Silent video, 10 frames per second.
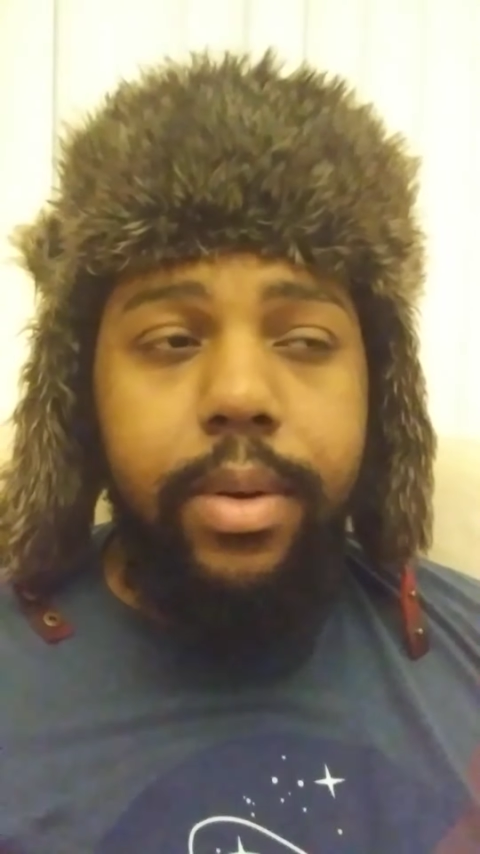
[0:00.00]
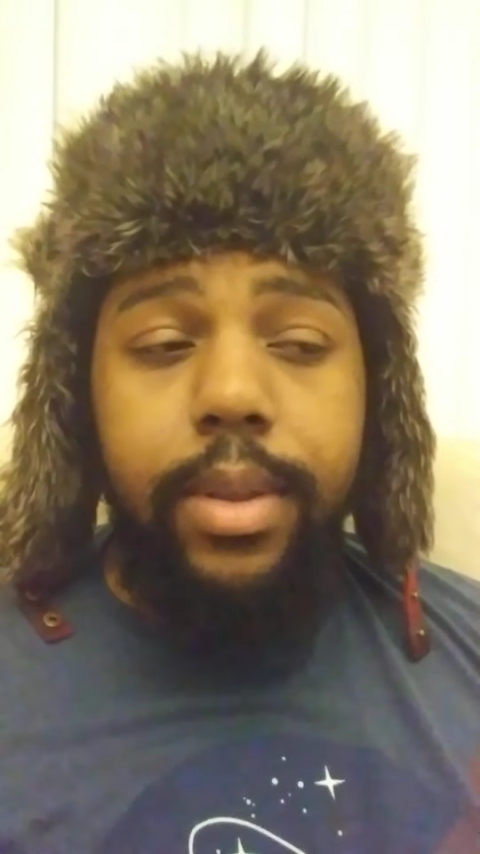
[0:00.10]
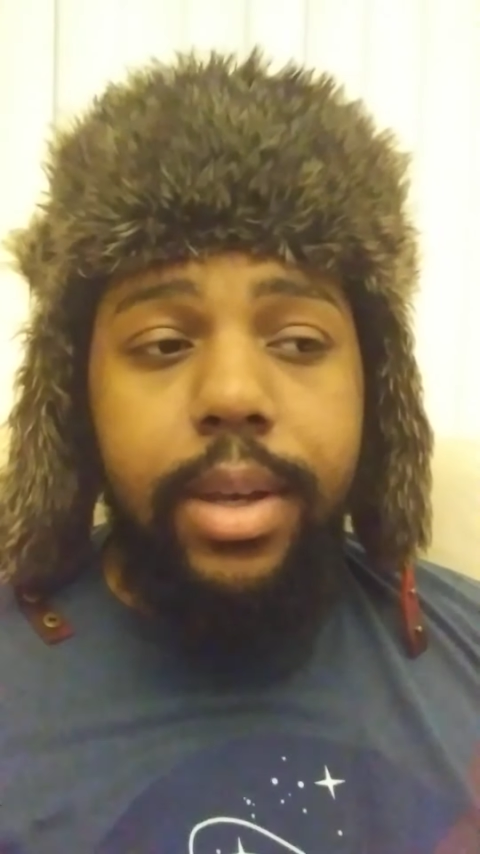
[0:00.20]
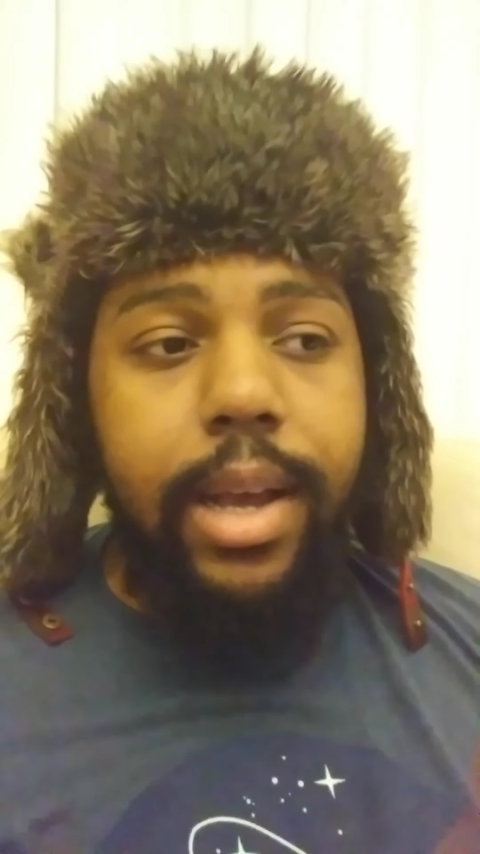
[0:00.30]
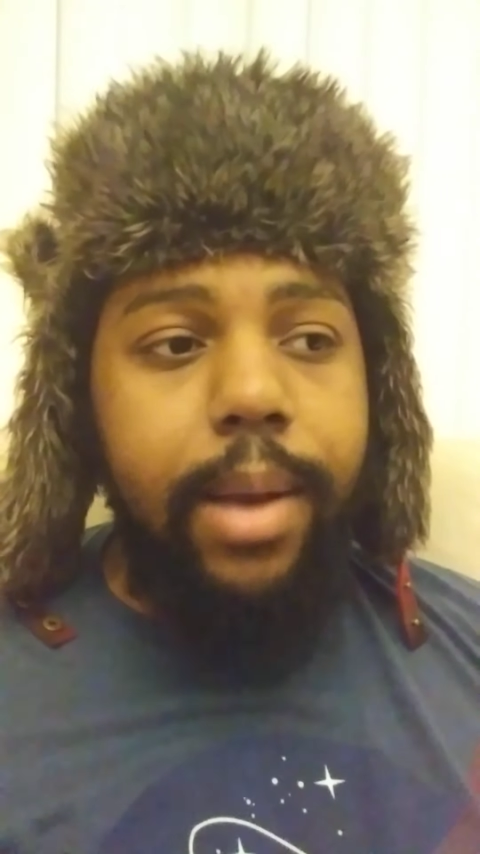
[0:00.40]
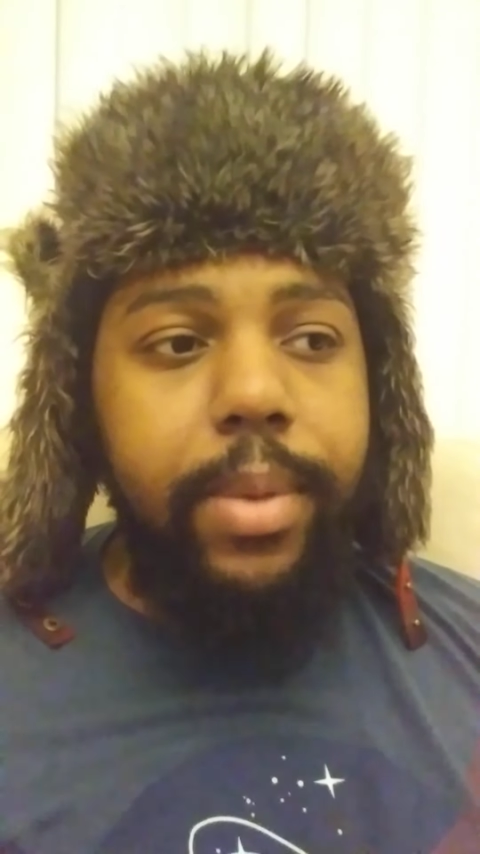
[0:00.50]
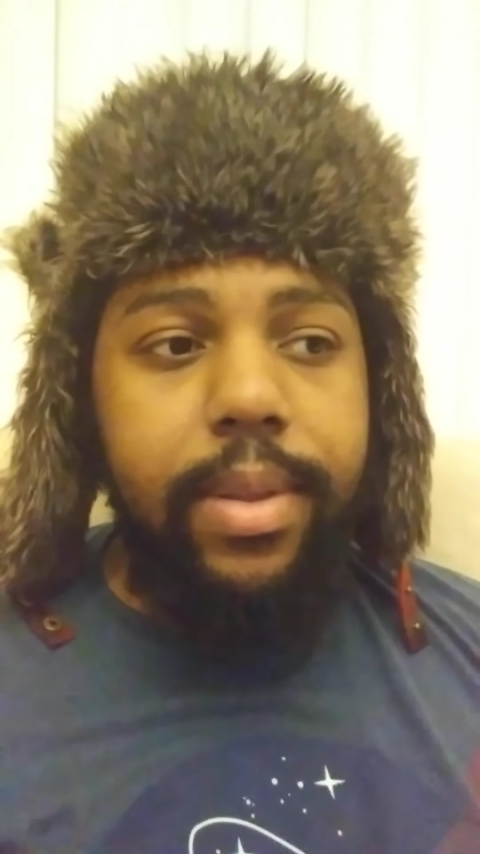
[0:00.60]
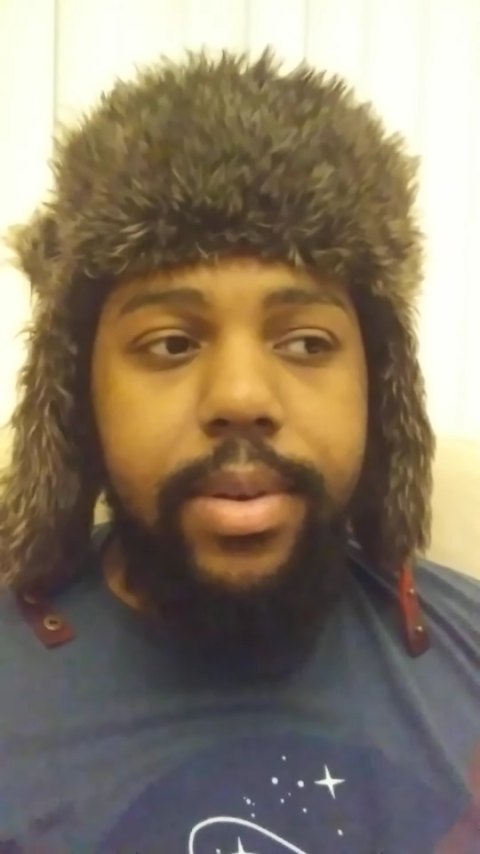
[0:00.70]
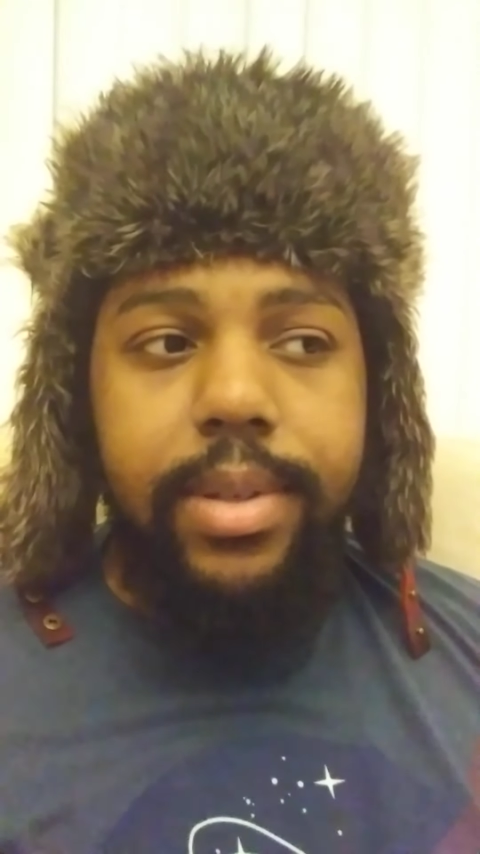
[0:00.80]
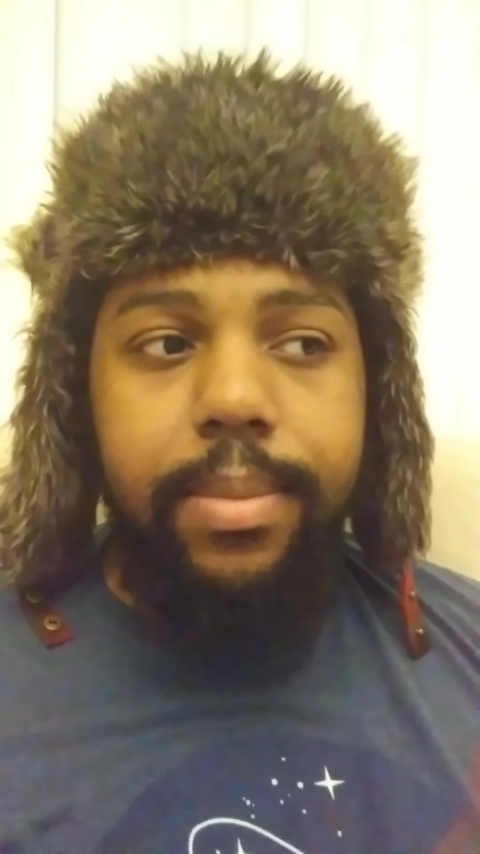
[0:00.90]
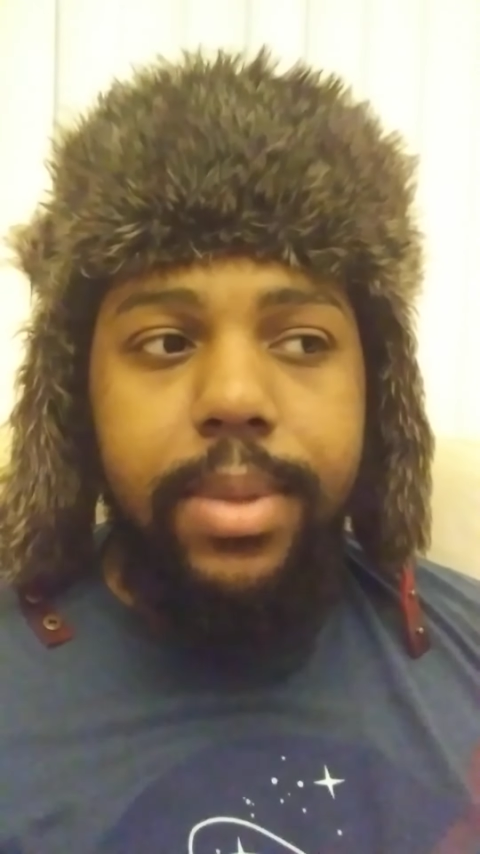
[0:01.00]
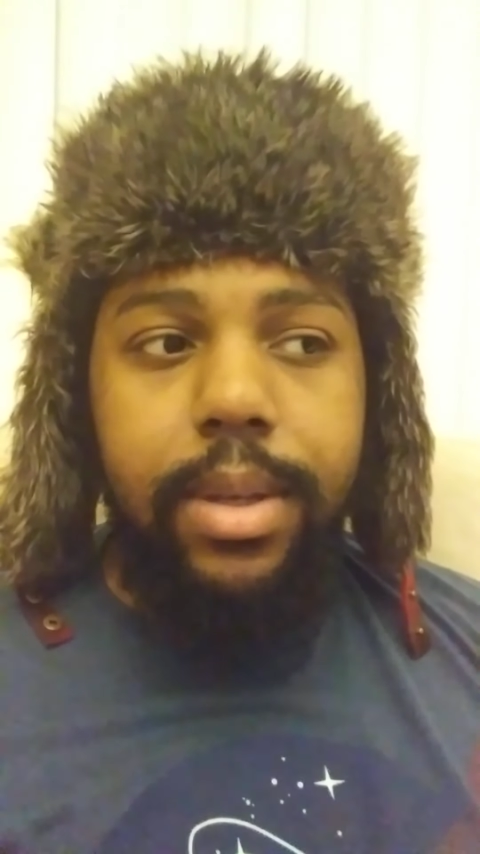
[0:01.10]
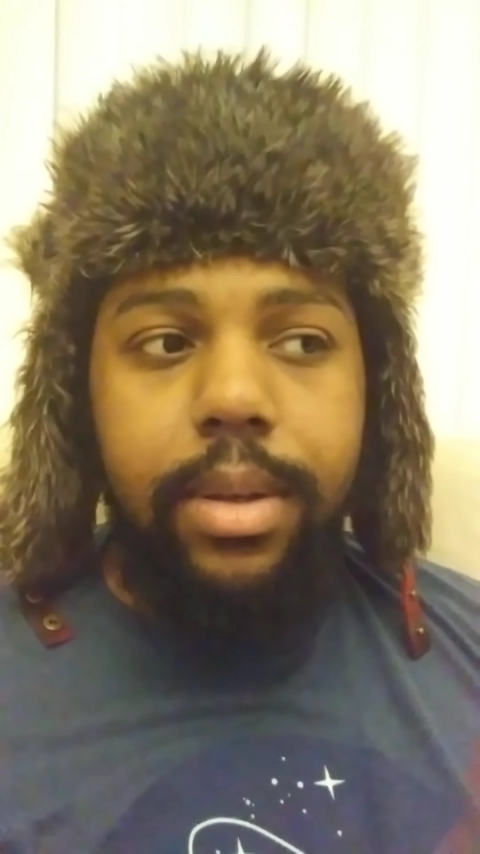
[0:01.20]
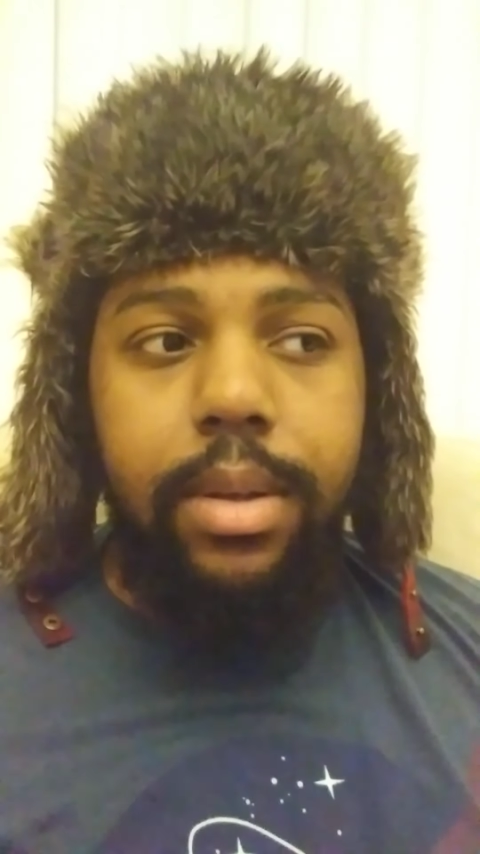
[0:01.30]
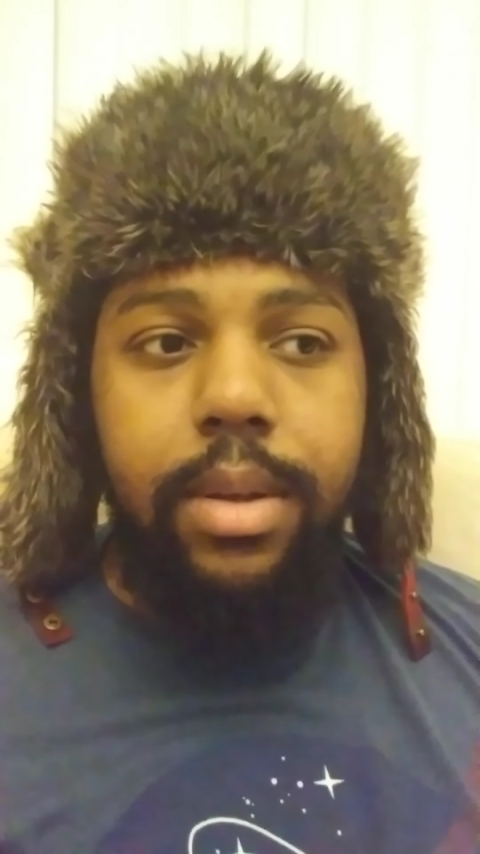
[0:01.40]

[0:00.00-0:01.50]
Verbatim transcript: in the comments or something.